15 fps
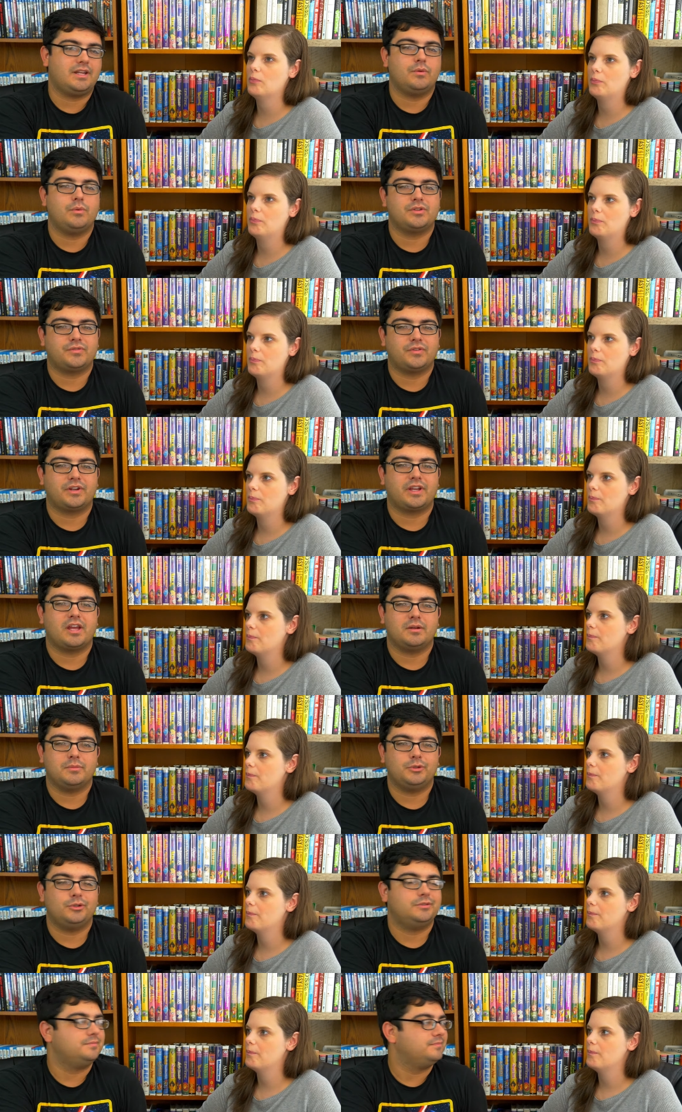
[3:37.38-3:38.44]
Speaker 1: And it was
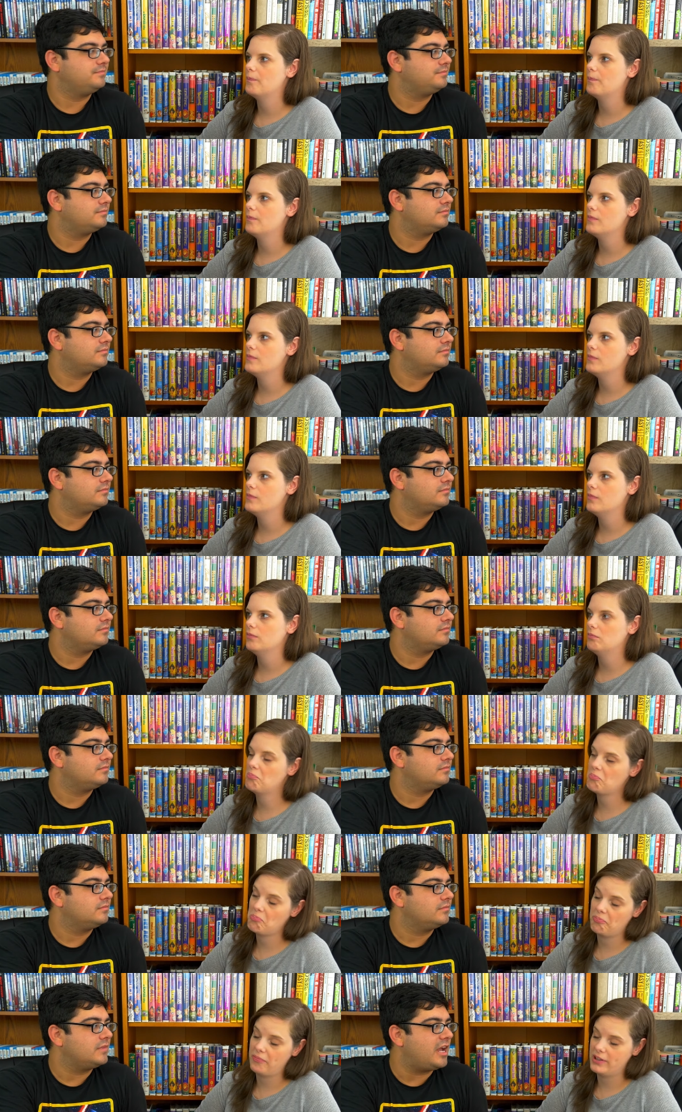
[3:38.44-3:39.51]
forgettable.
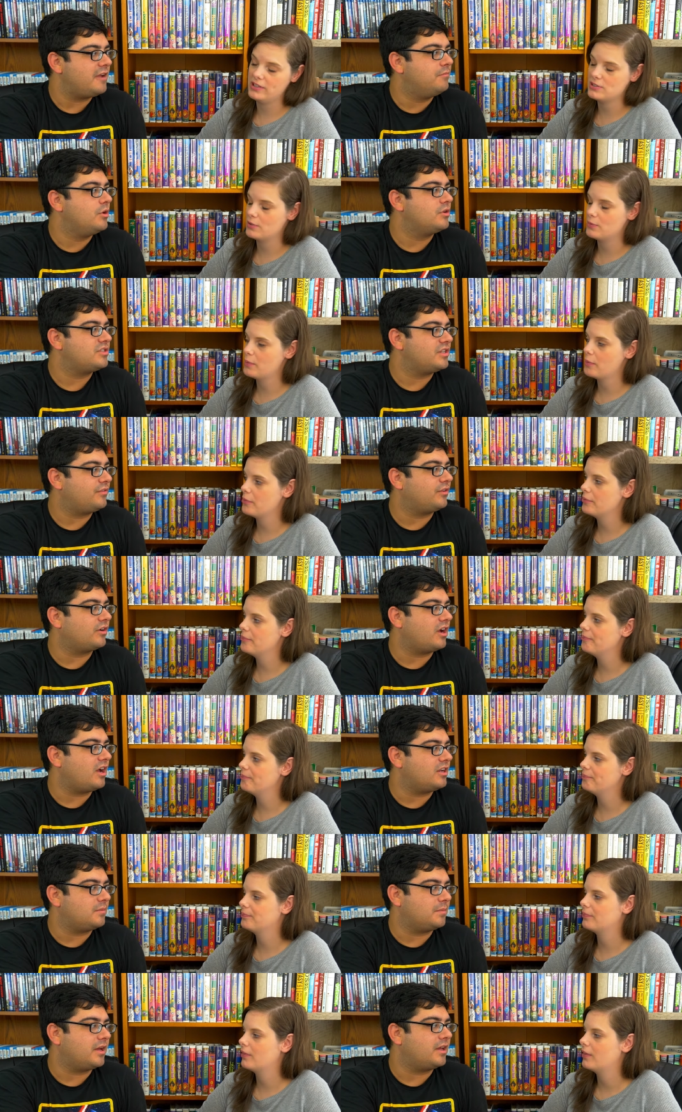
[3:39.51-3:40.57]
I've mostly
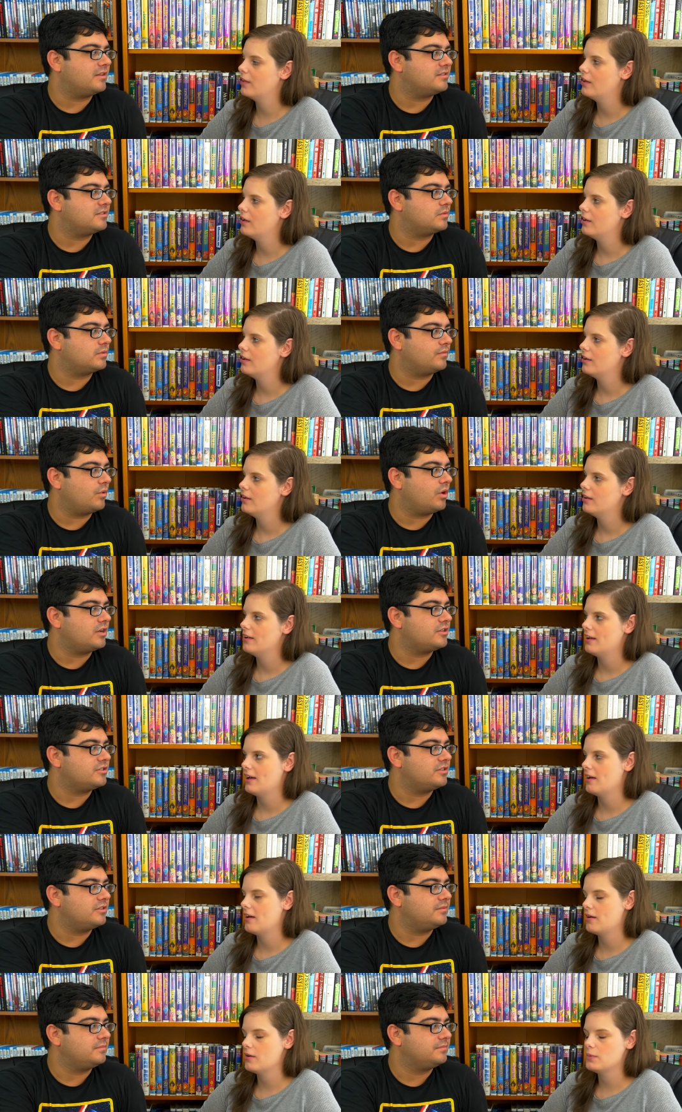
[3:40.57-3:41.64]
forgotten about it since we
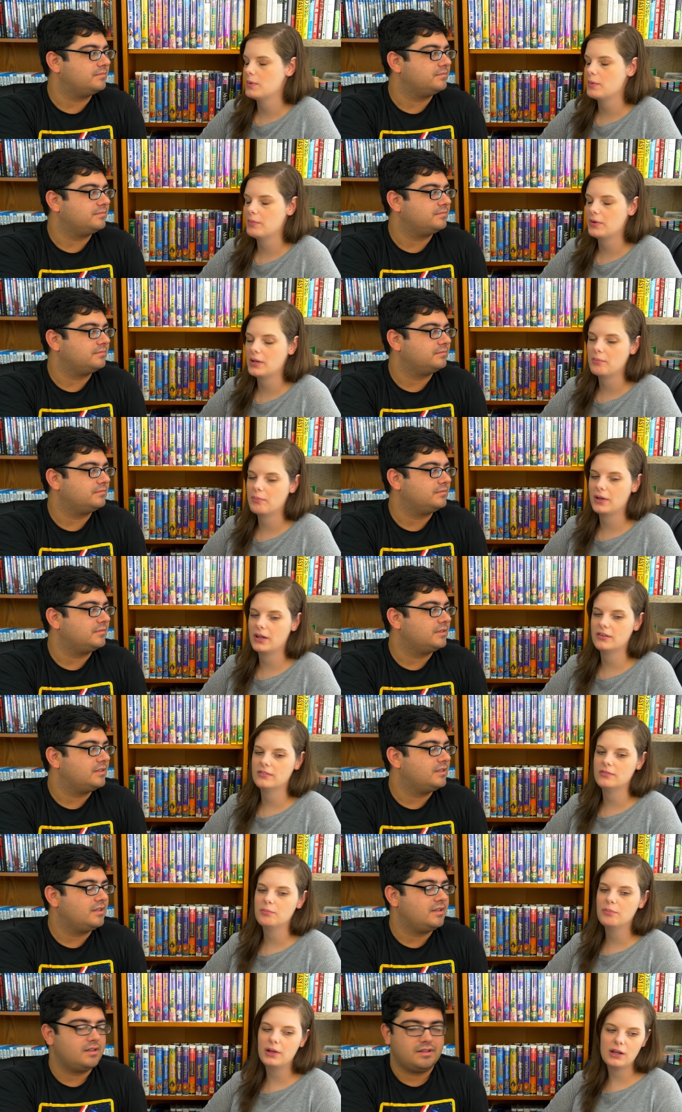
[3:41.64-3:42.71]
watched it. I
Speaker 2: remember, but
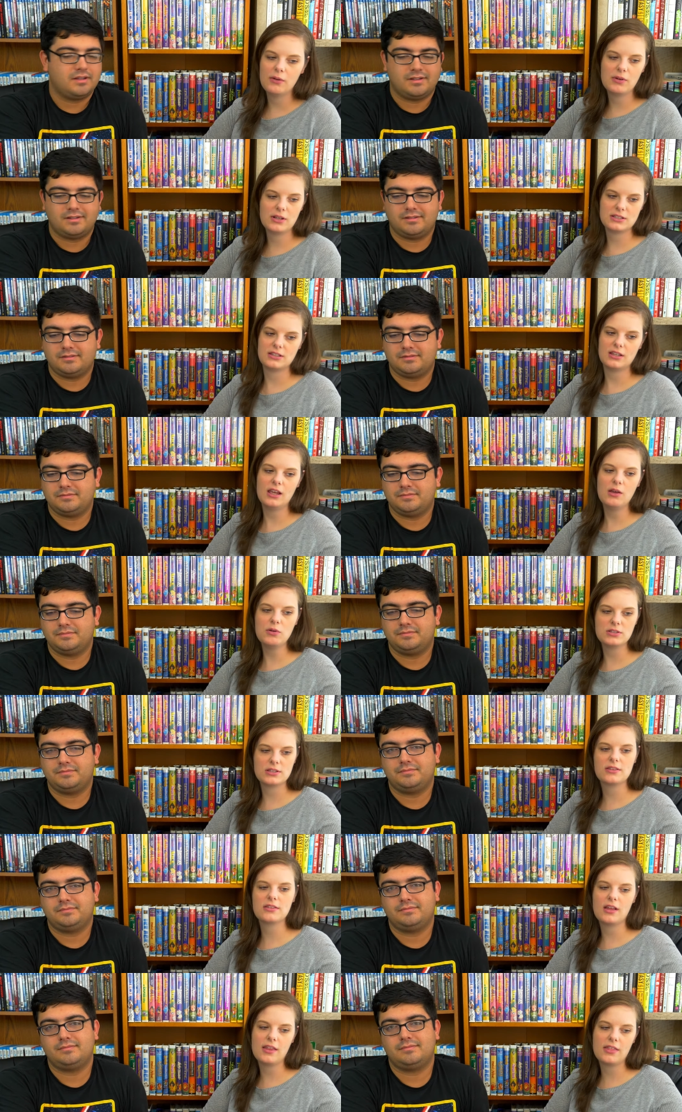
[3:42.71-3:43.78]
but it was it
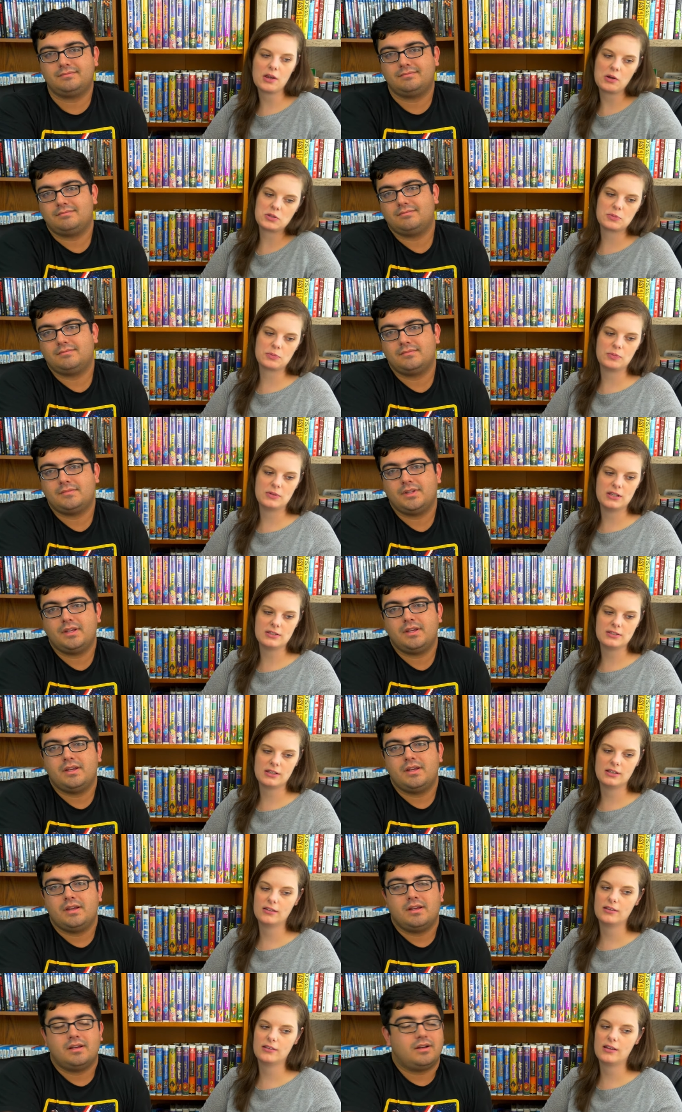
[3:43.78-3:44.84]
was I thought it was
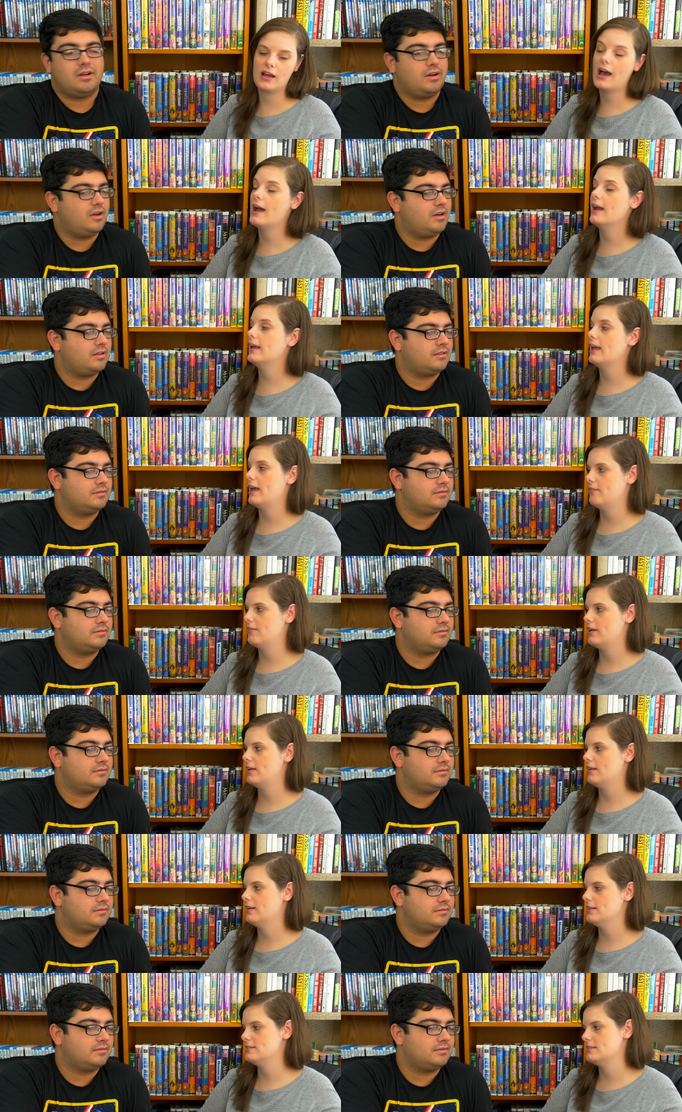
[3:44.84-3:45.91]
decent. I gave
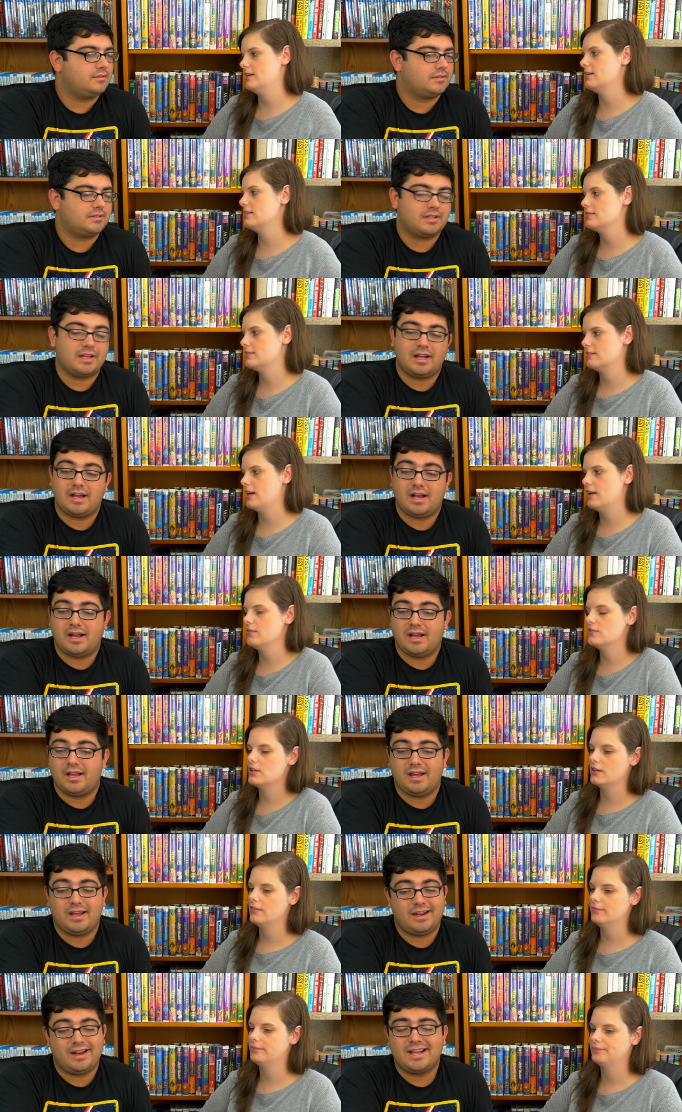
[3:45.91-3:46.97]
it a six out of
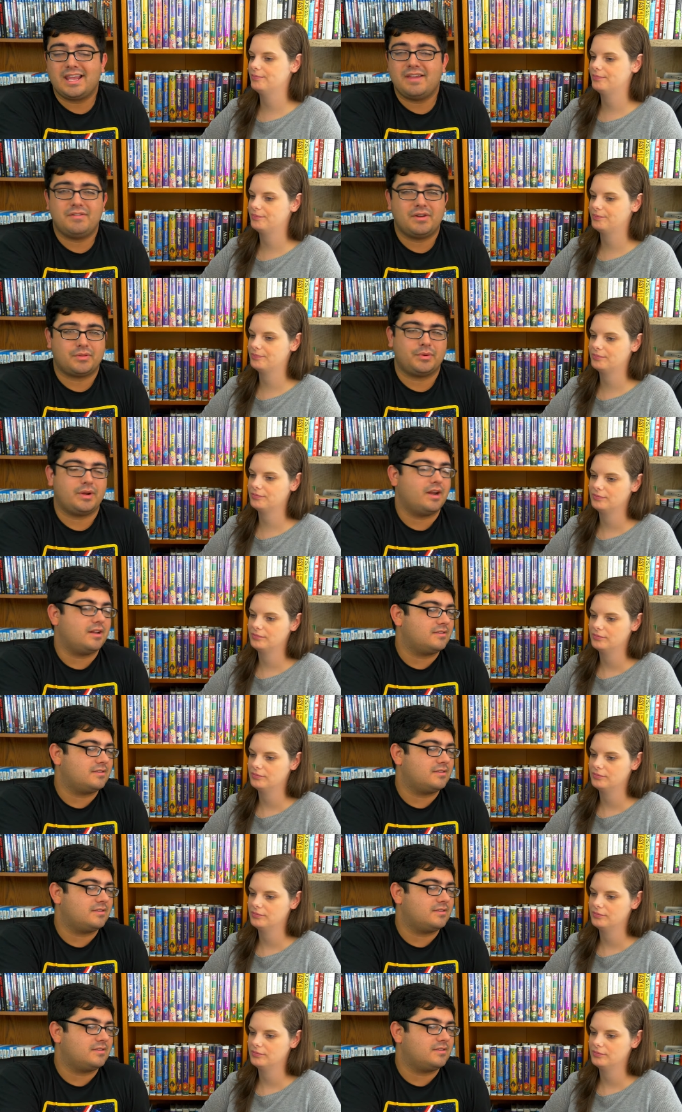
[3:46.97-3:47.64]
ten. And
Speaker 1: I gave it a three